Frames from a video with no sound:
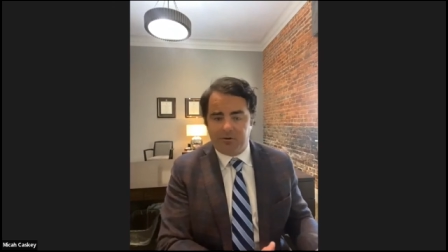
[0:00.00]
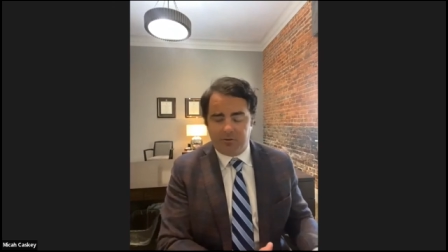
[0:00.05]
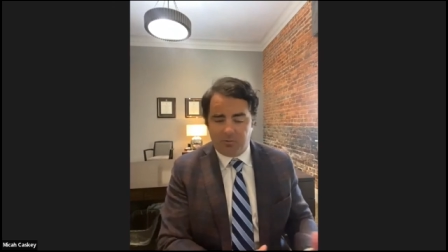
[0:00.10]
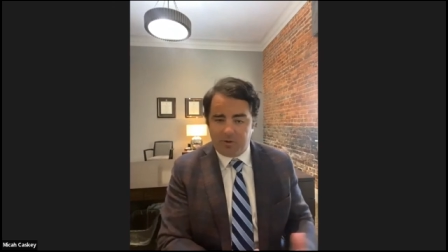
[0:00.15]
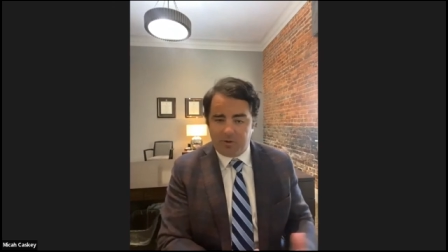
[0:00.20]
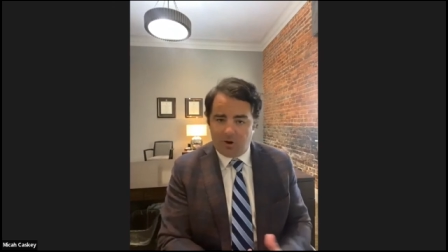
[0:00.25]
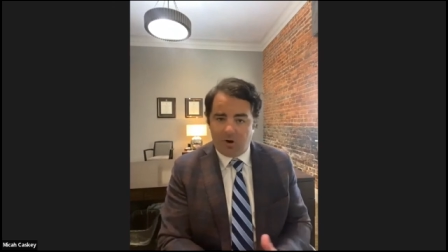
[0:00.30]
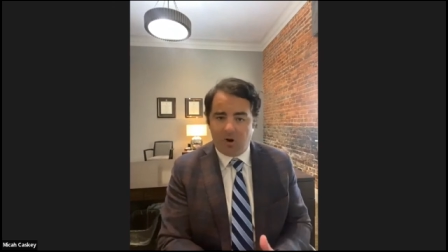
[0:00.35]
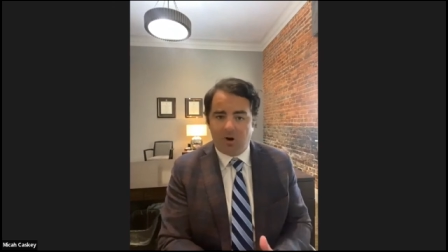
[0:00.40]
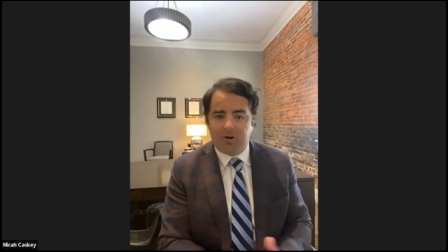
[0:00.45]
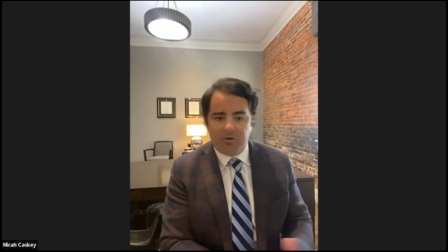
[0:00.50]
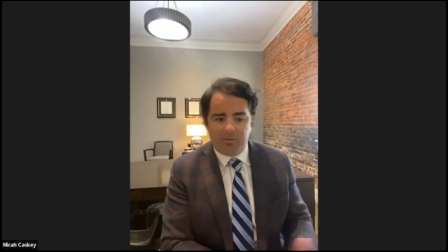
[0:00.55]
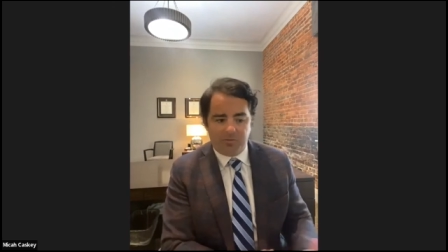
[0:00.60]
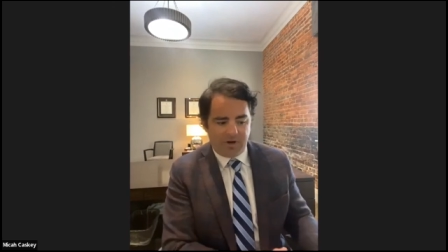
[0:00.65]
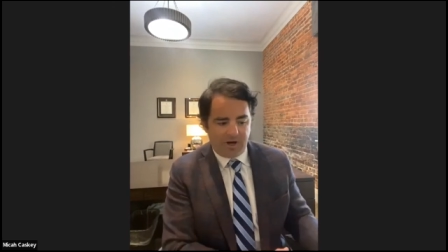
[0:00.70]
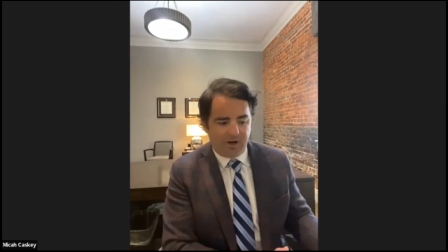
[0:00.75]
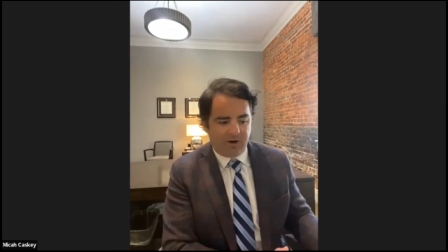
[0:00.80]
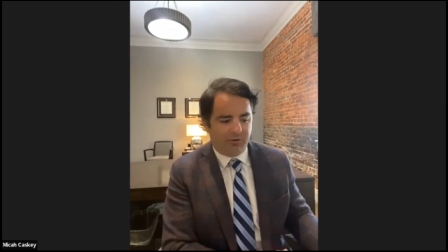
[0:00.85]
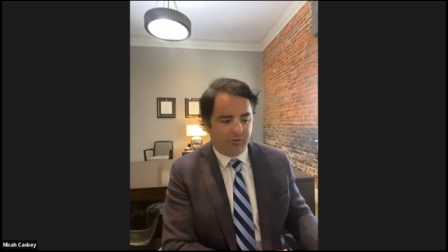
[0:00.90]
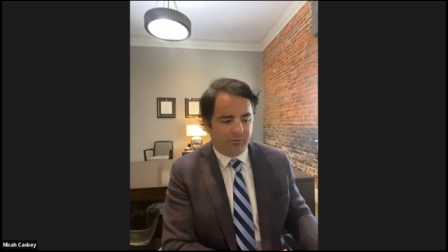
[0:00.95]
and we are
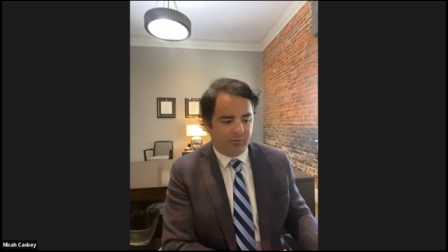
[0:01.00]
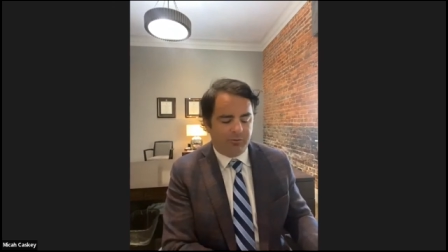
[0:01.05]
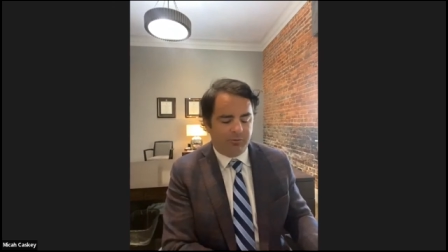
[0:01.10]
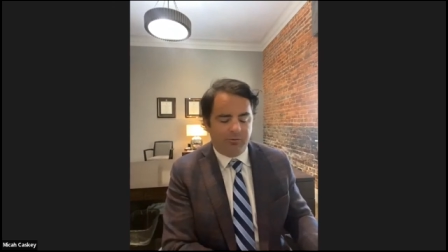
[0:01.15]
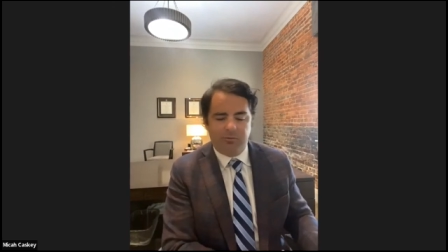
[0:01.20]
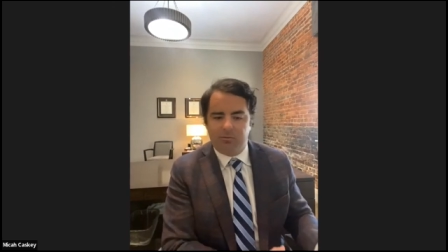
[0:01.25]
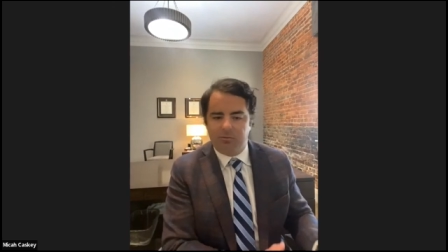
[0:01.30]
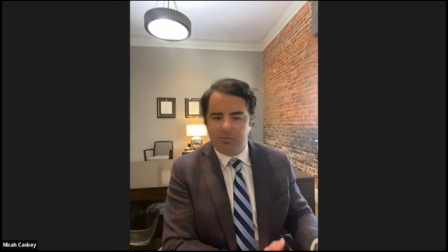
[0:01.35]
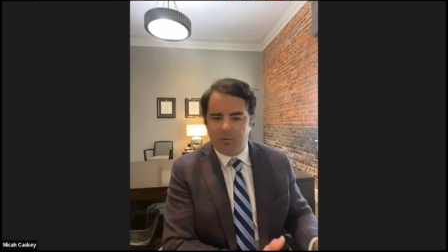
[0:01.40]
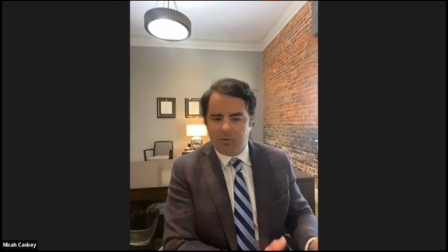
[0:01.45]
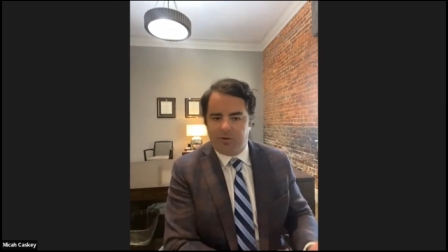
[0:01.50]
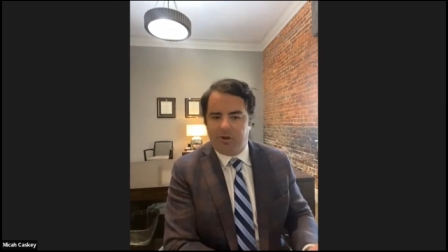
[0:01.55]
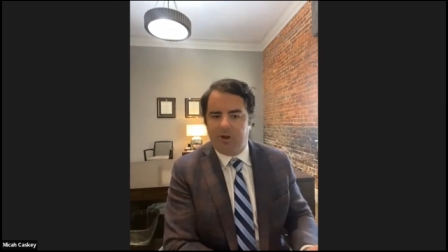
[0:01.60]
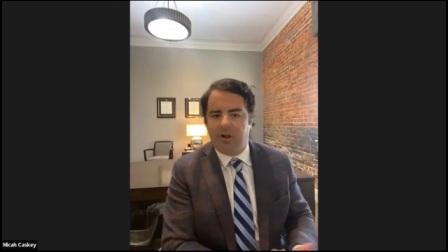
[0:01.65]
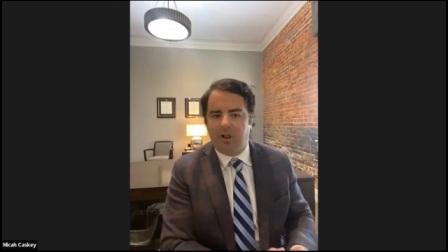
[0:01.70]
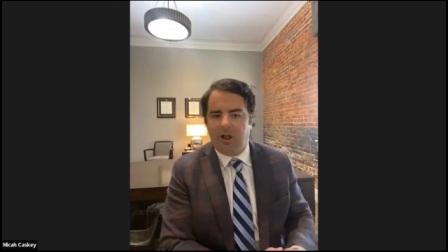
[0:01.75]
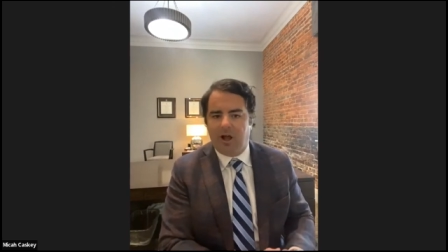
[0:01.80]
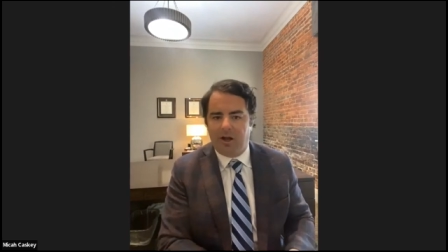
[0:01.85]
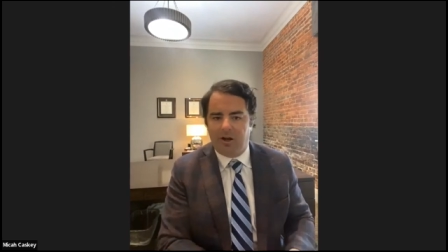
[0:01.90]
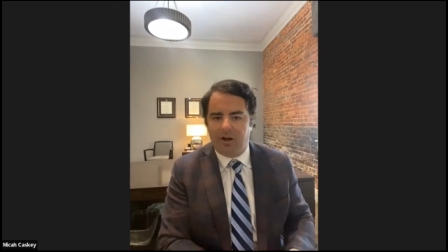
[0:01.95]
competitors with North
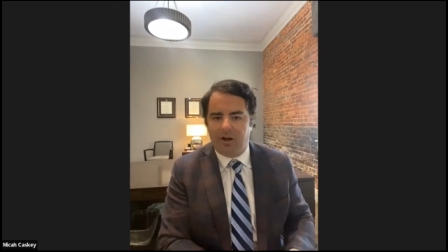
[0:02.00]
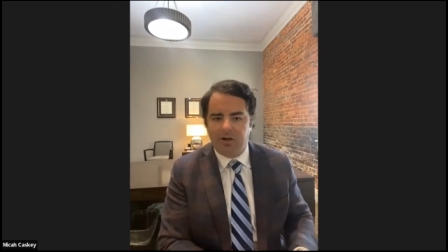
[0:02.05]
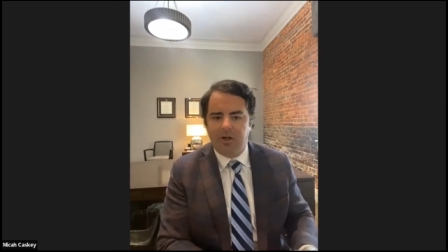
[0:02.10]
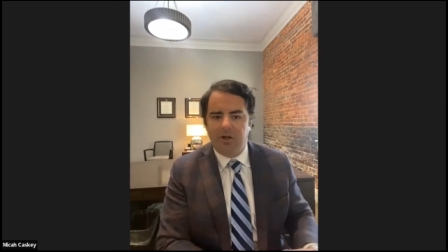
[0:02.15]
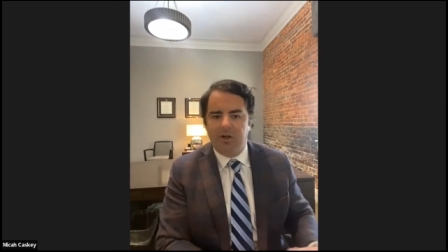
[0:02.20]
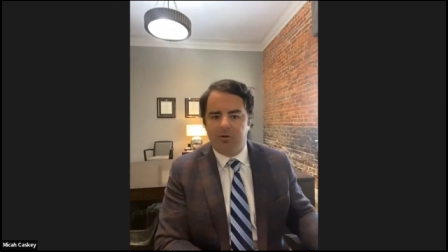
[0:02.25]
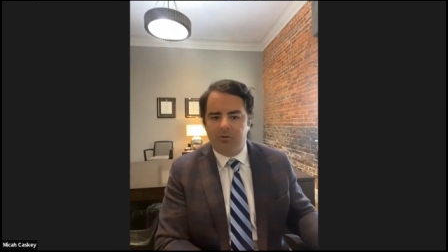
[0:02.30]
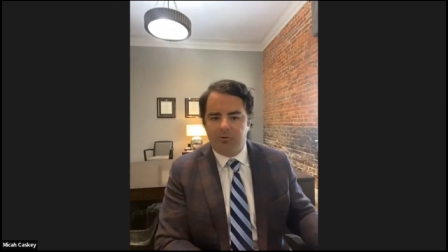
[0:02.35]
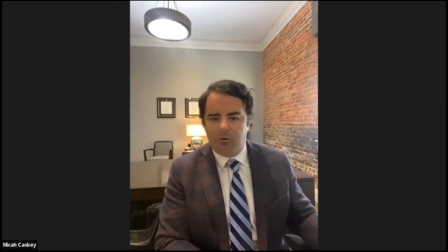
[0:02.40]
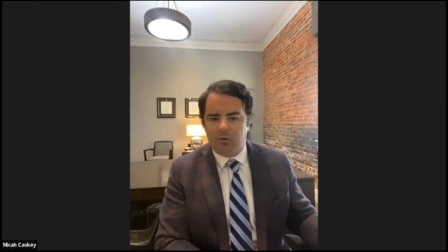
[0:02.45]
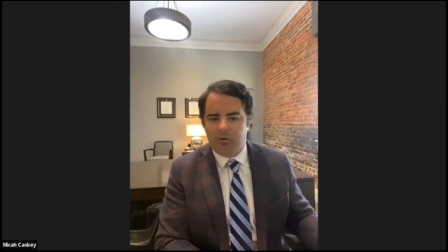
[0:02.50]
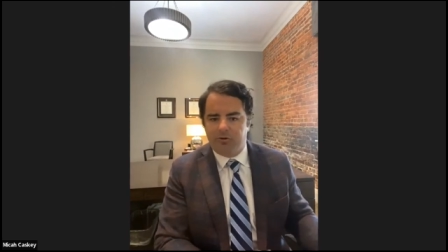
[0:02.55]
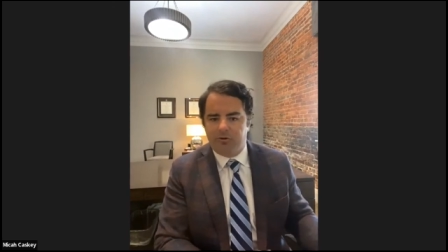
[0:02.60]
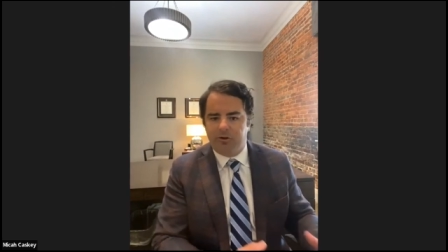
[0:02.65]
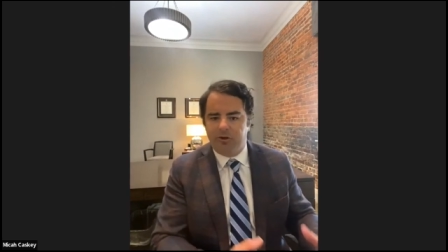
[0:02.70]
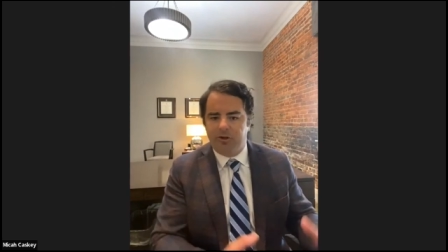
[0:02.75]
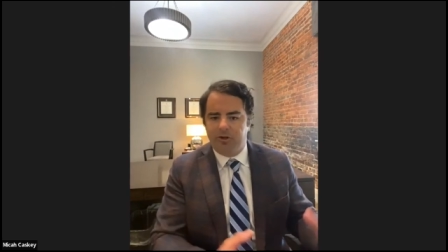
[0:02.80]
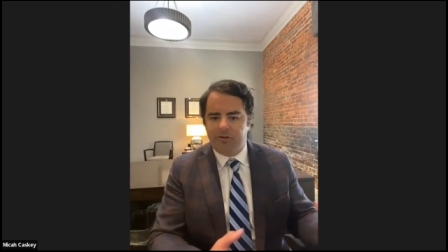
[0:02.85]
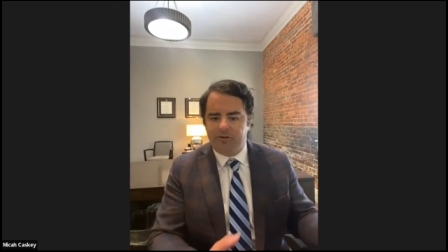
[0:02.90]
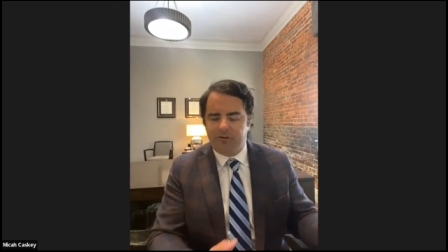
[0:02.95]
Carolina,
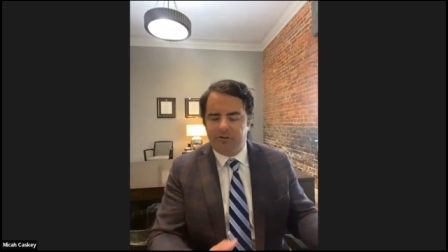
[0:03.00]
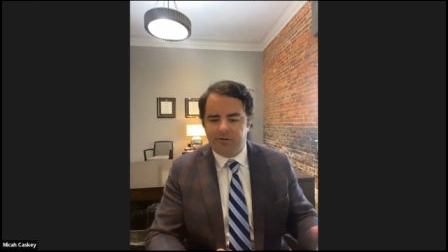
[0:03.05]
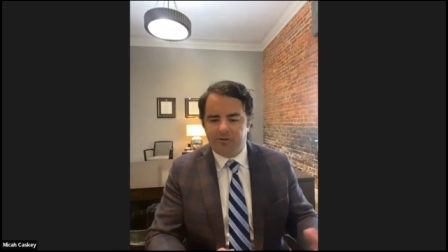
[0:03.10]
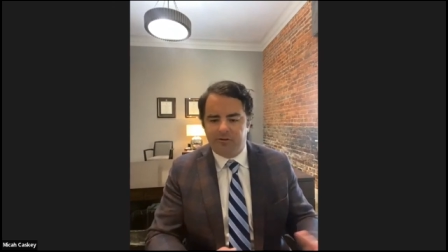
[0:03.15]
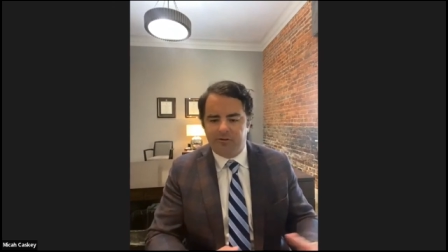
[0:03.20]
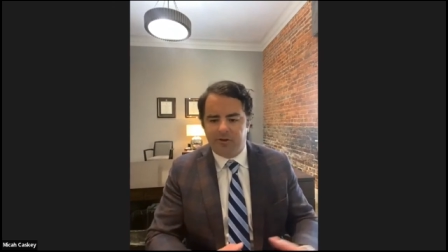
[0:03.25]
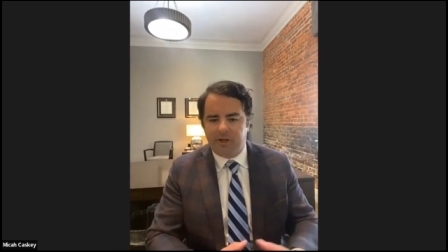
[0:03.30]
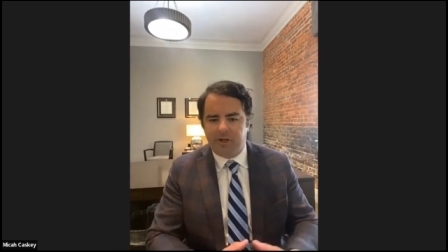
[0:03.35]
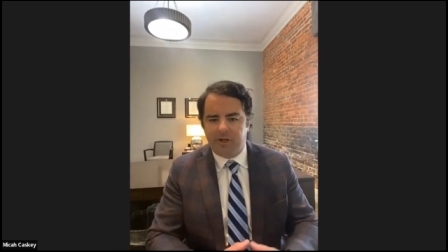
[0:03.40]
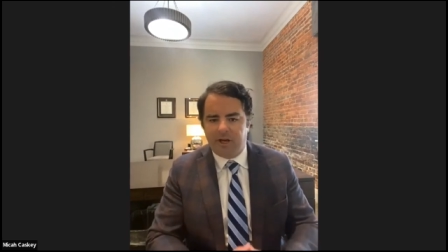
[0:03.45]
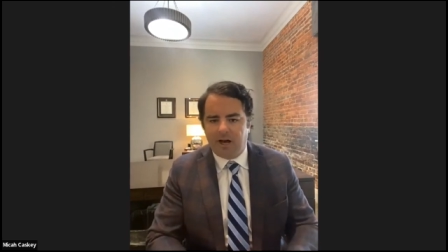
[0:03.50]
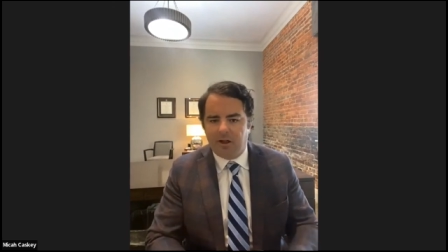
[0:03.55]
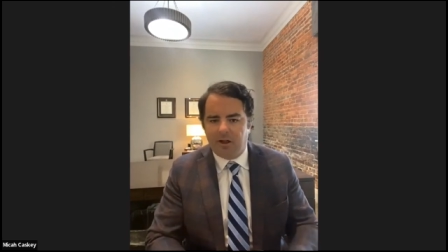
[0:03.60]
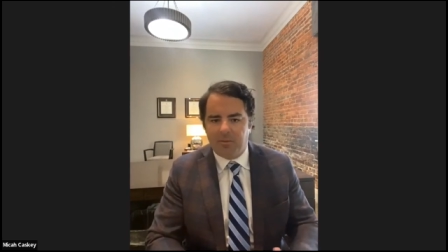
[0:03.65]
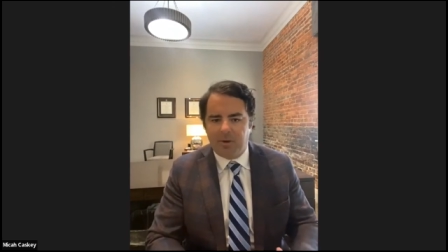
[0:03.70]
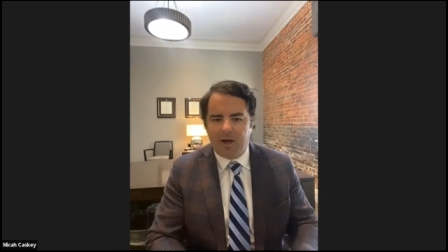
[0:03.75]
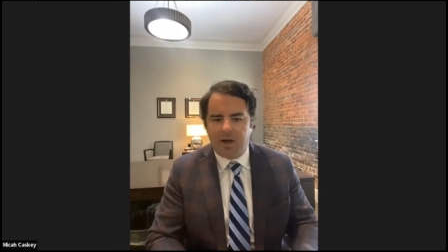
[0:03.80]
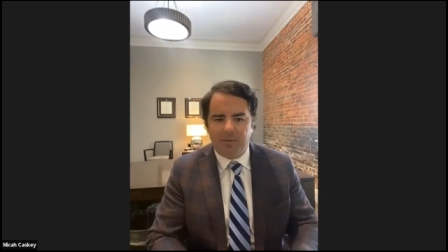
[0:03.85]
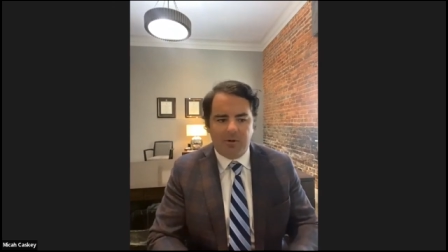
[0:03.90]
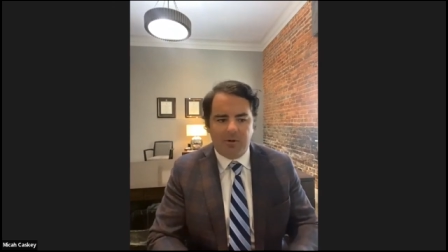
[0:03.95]
Georgia, Tennessee,
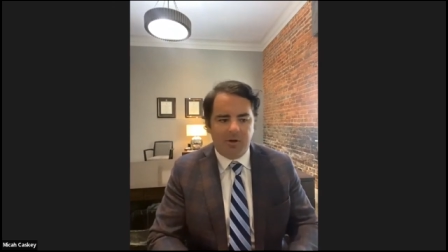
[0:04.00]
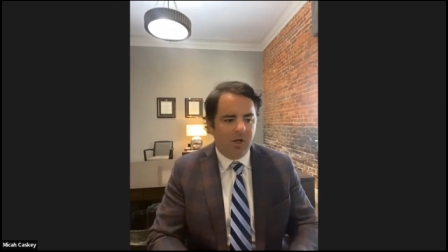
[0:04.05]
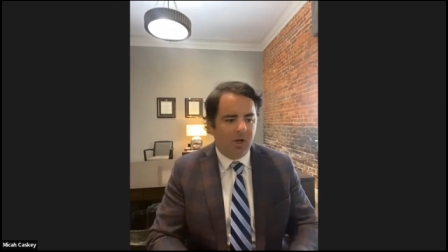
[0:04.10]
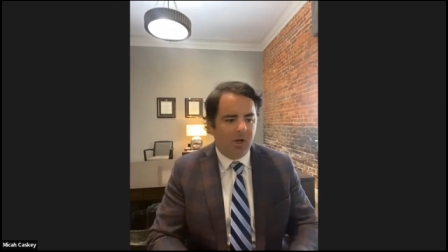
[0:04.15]
Alabama.